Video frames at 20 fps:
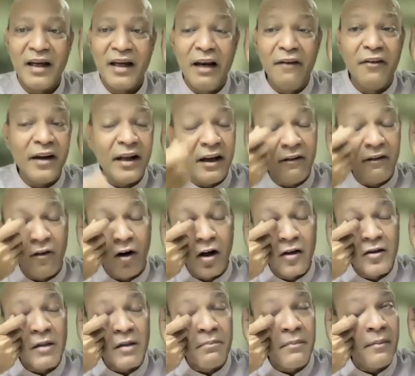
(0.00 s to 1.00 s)
If it
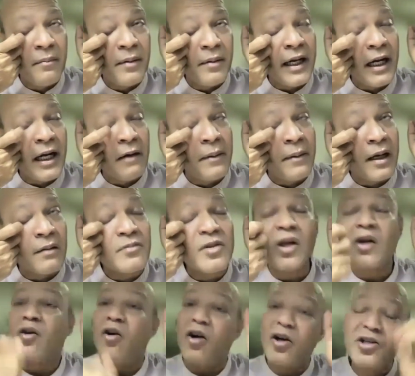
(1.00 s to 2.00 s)
involves a memory, it becomes
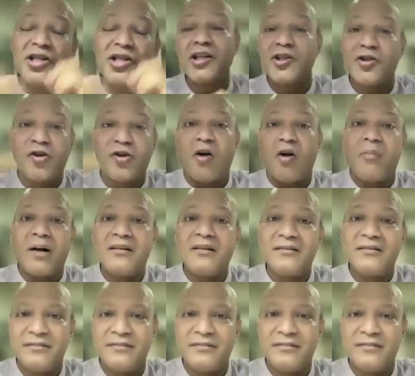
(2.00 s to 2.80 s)
a conscious trauma.